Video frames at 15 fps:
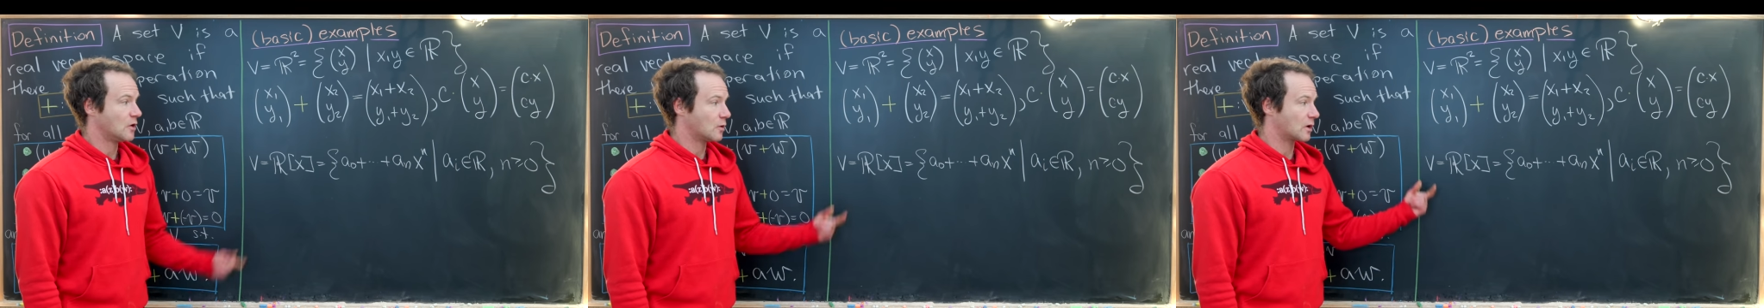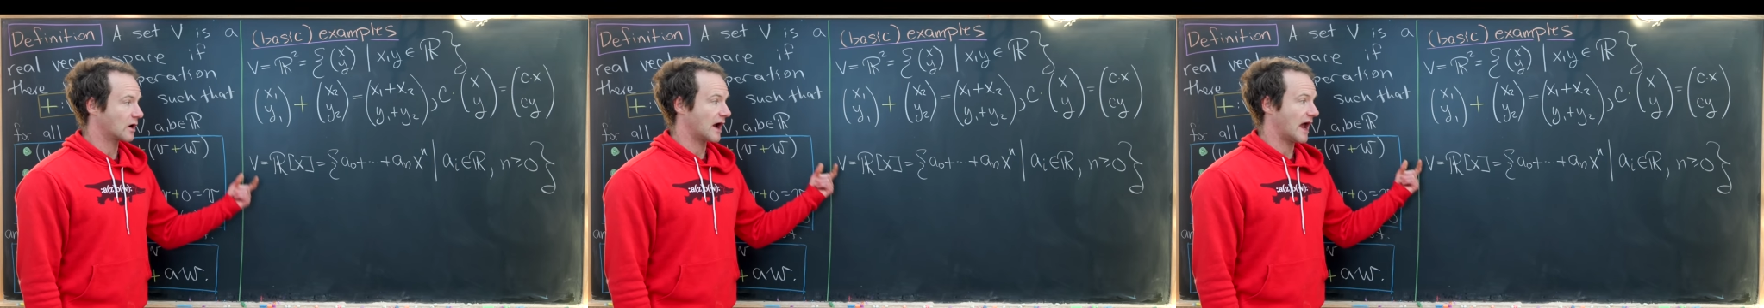
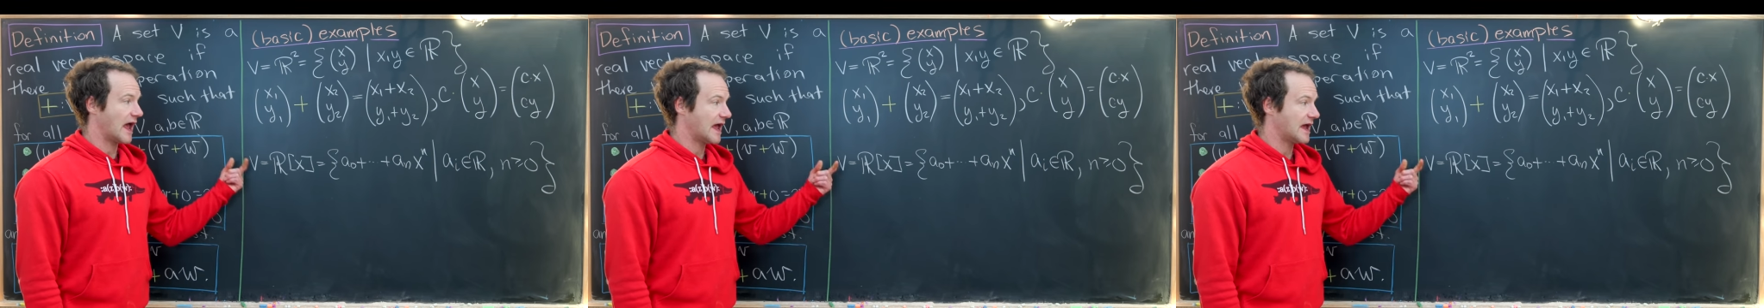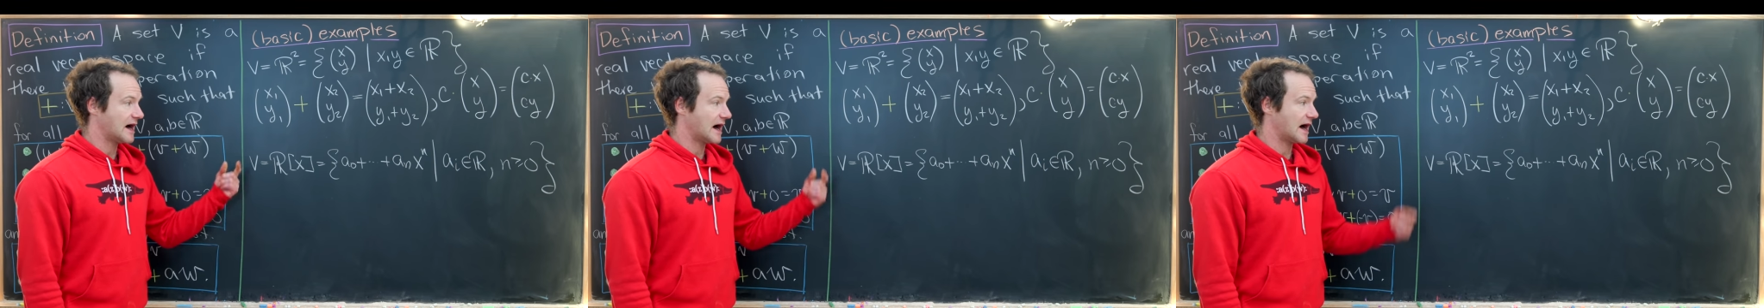where
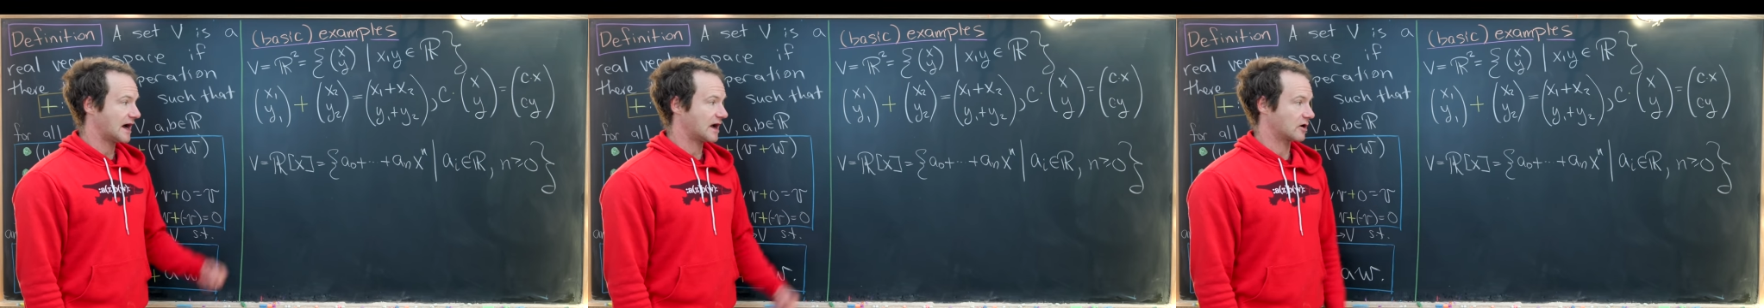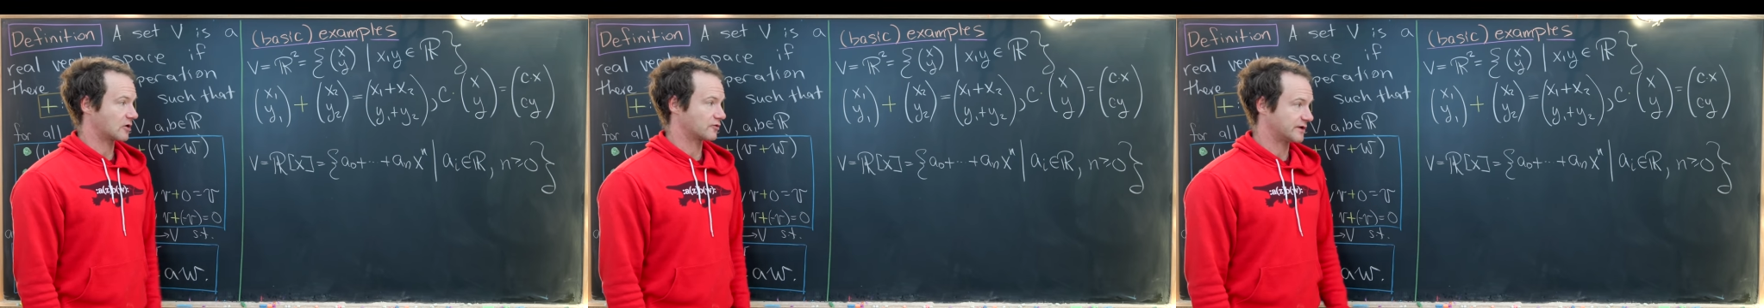
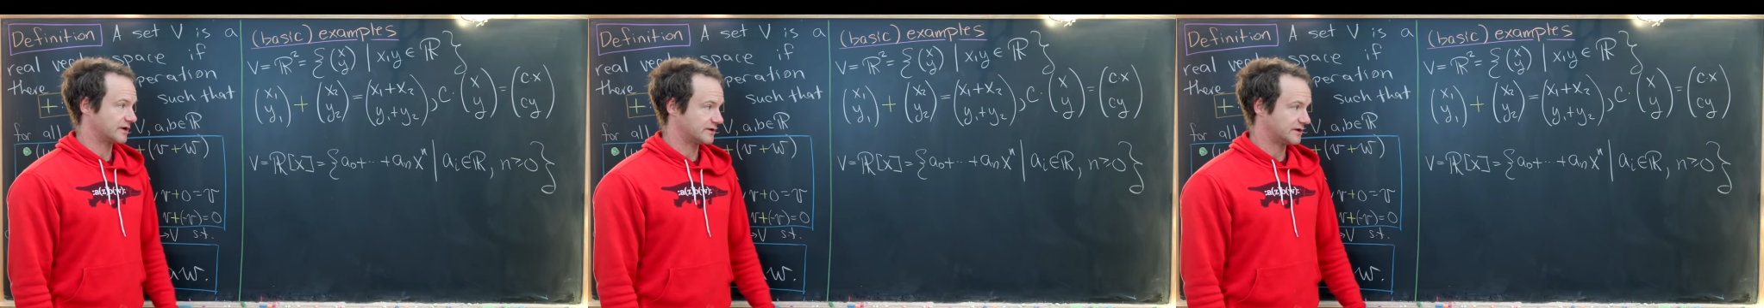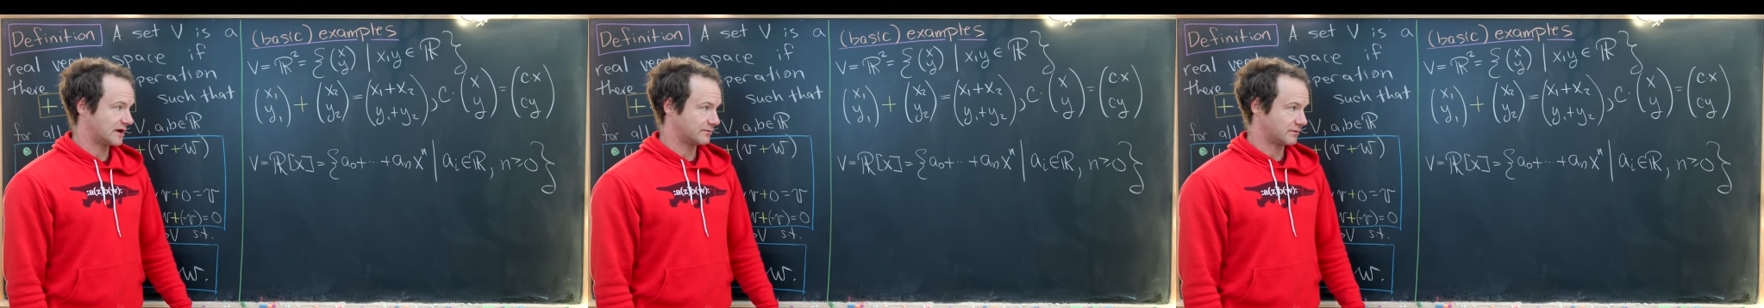ai are
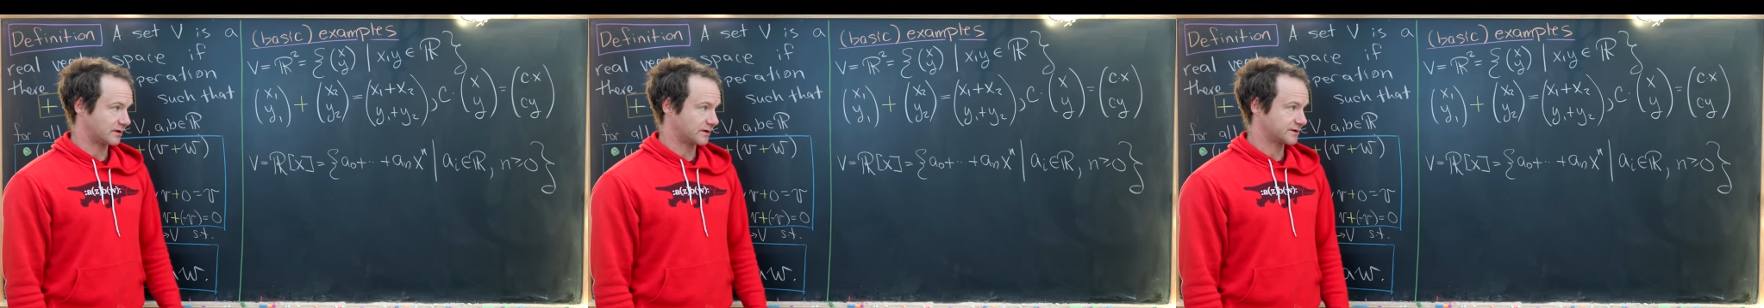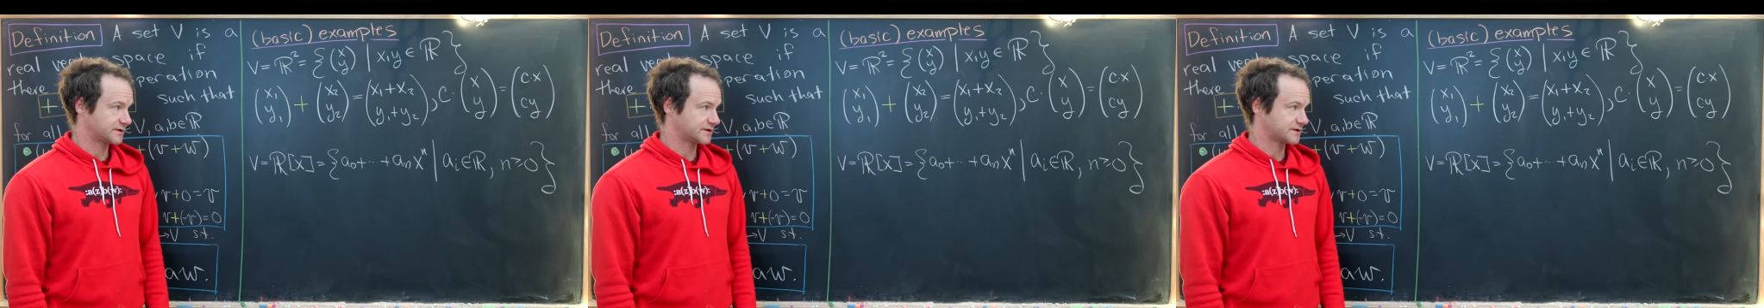real
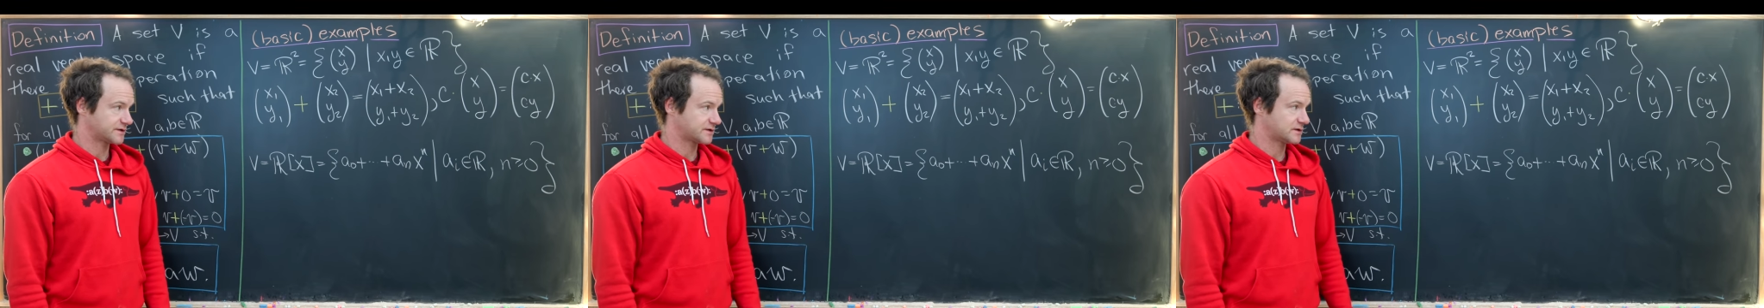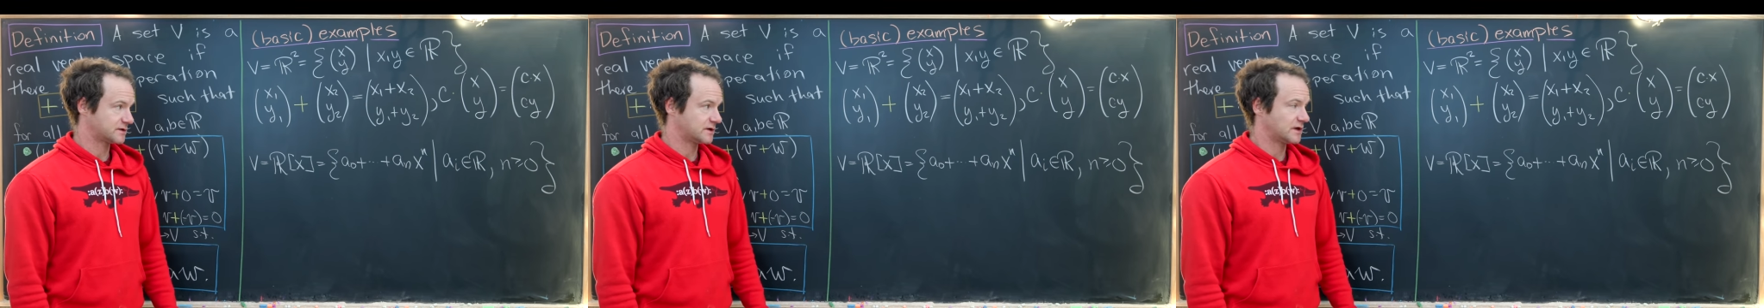
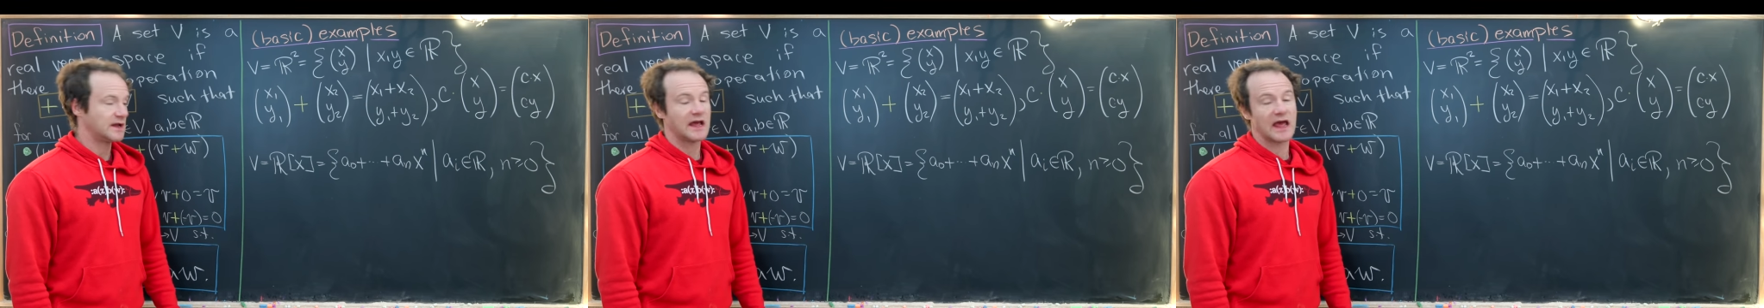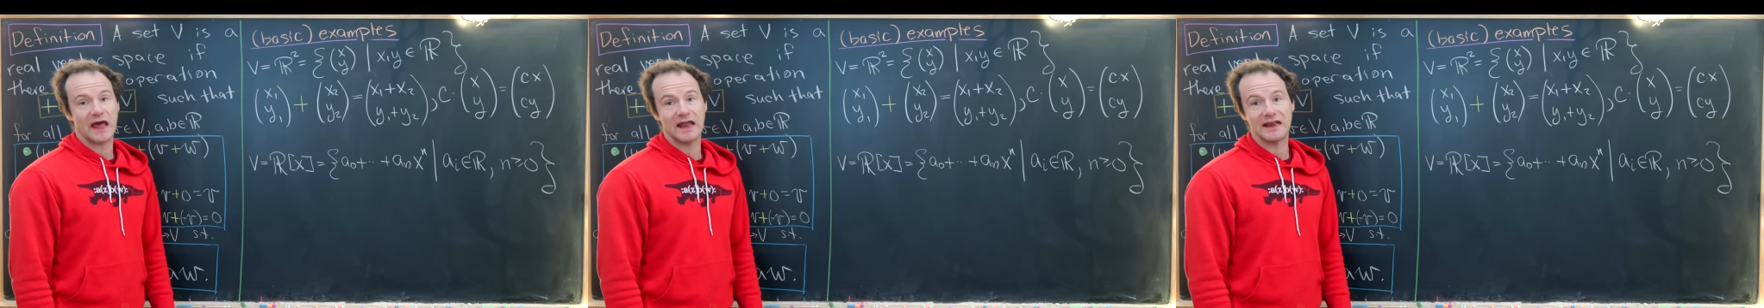numbers,
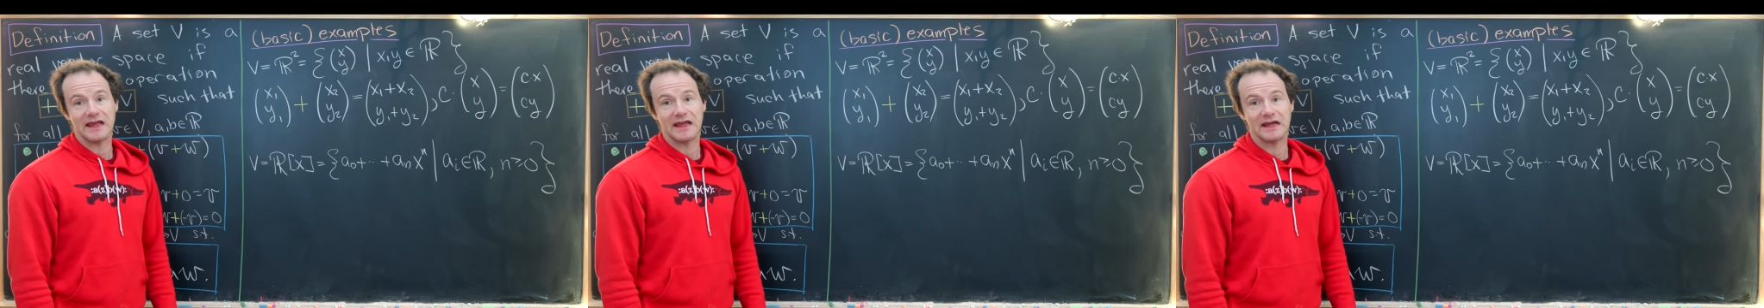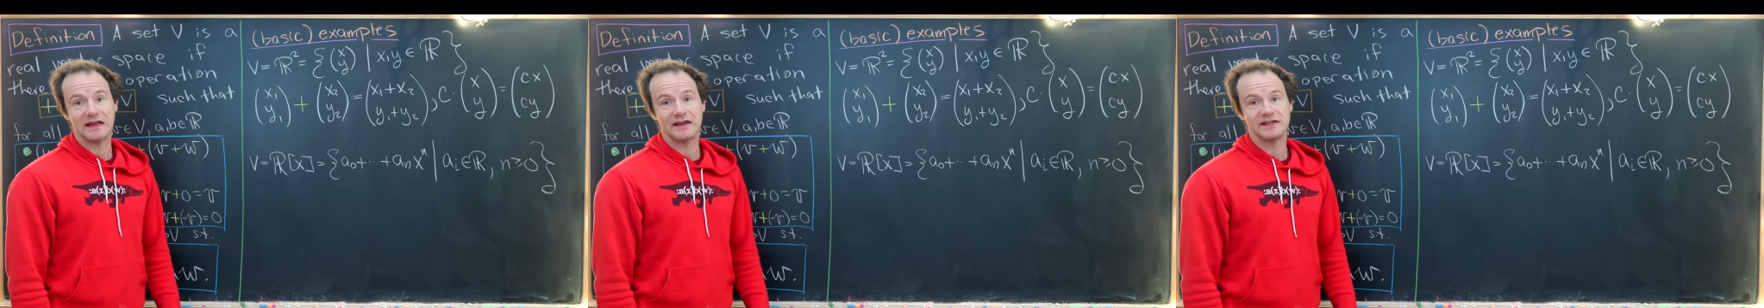and n